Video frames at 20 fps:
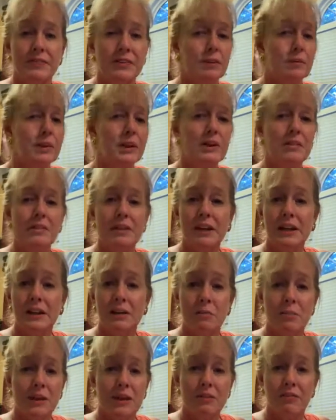We don't need to
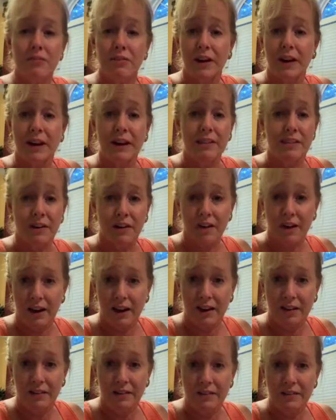be afraid of the
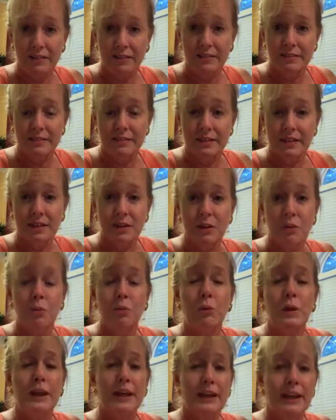crowd.
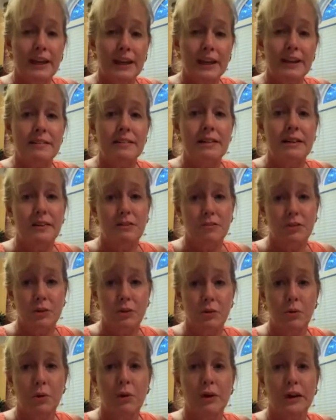We need to give
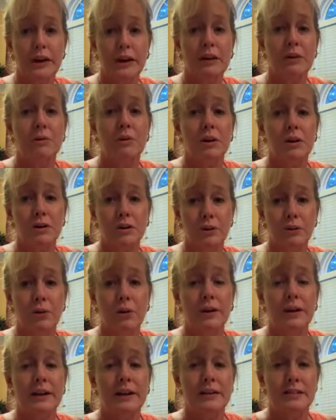glory where
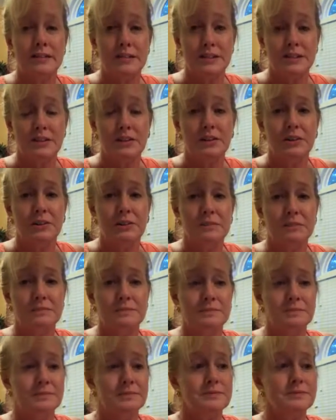glory is due.
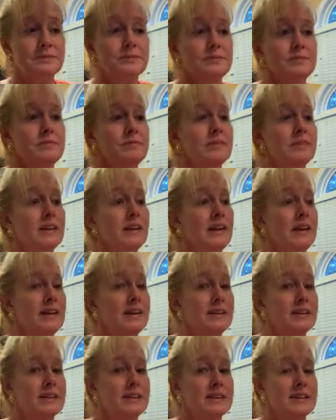
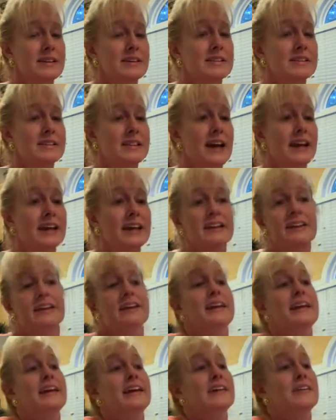
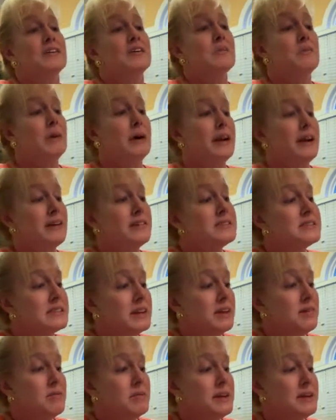Secondly, what else
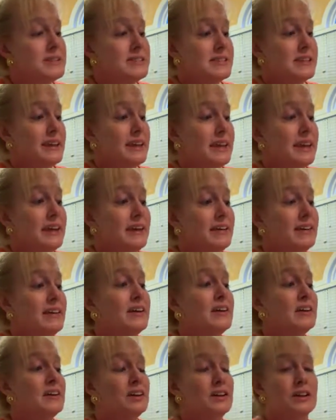can we see?
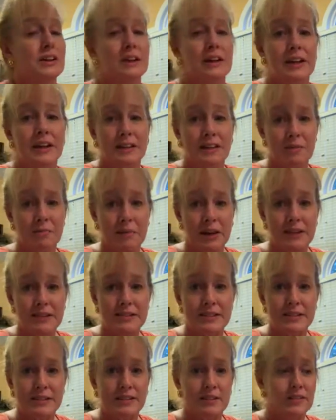Look at the
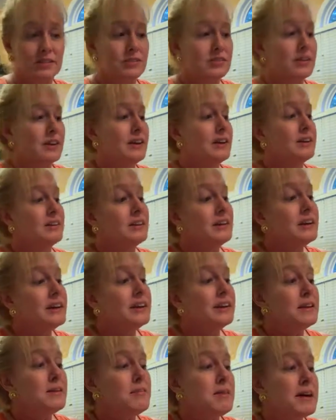message. Look
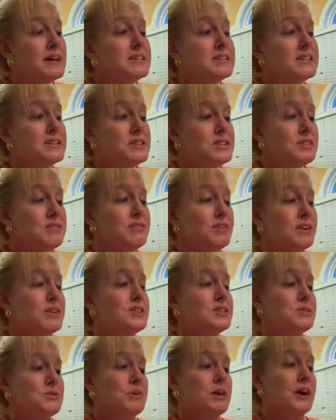at the message in
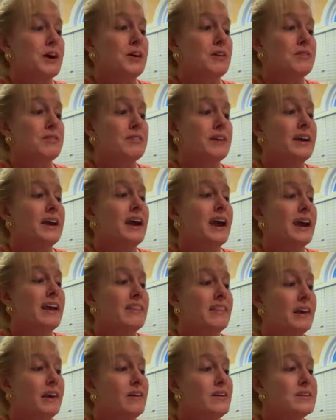verse 12. And
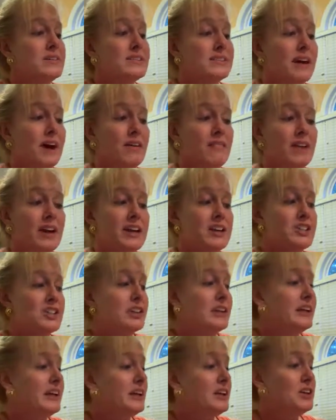there is
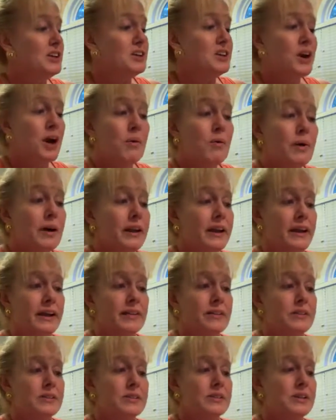salvation in no one
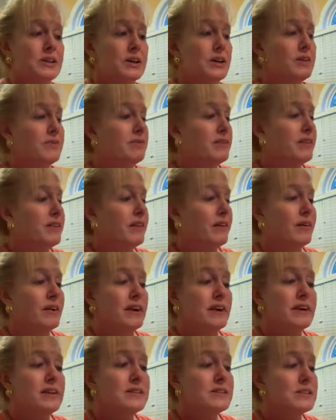else, for there
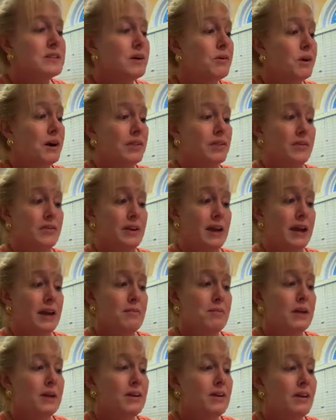is no other
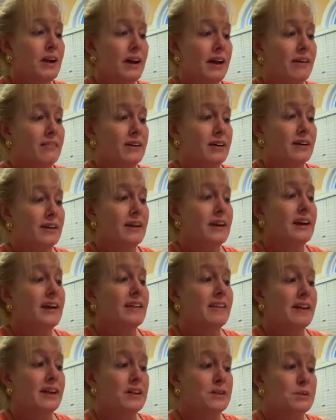name under heaven
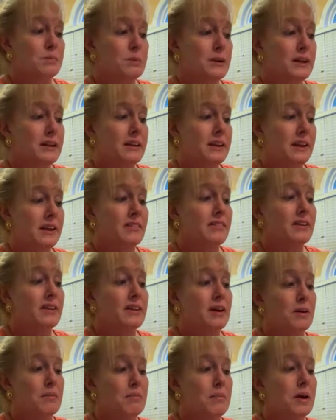that has been given
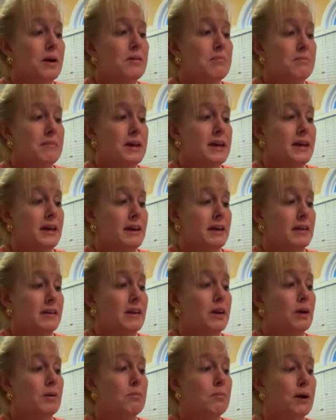among men
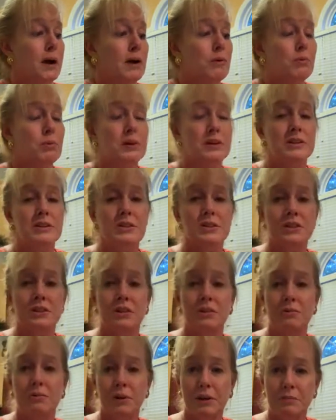by which
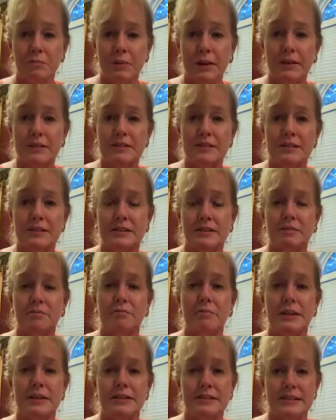we must
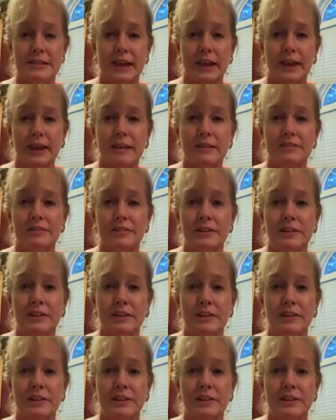be saved.